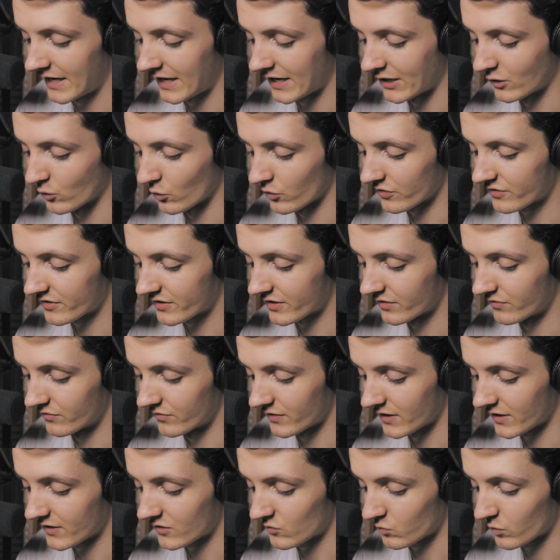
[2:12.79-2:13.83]
in order to
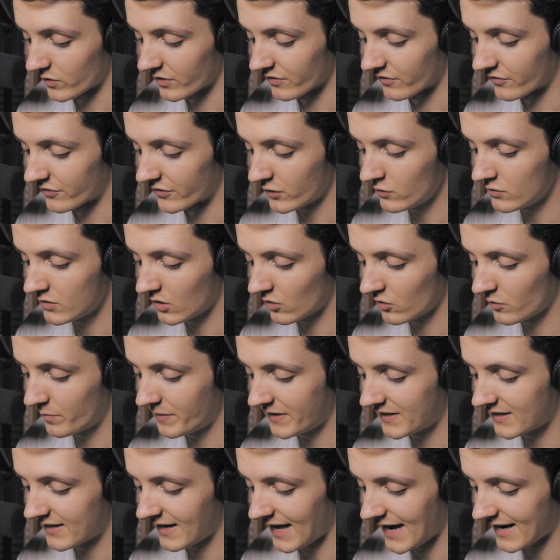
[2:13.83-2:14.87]
convert what had so long
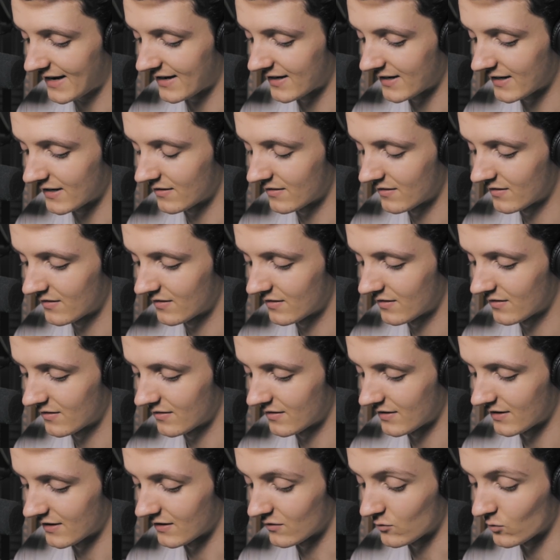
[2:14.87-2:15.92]
been in agony
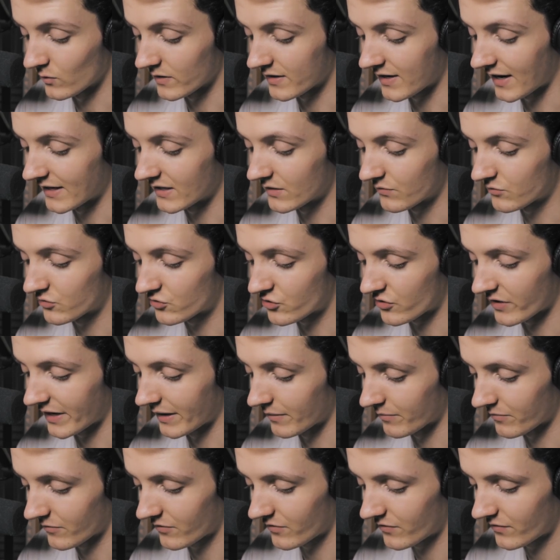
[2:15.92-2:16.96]
into a kind of
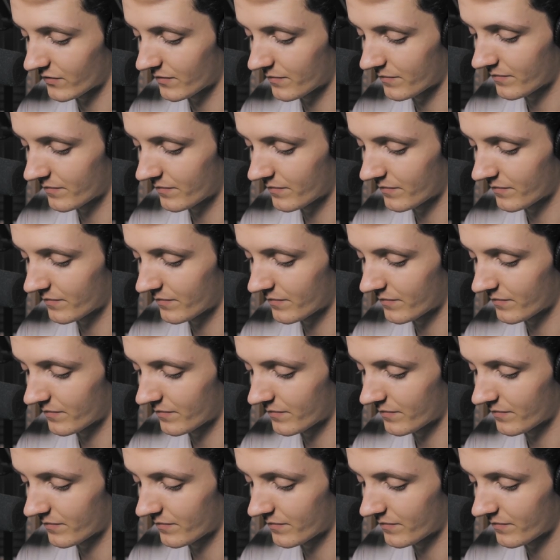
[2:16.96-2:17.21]
triumph.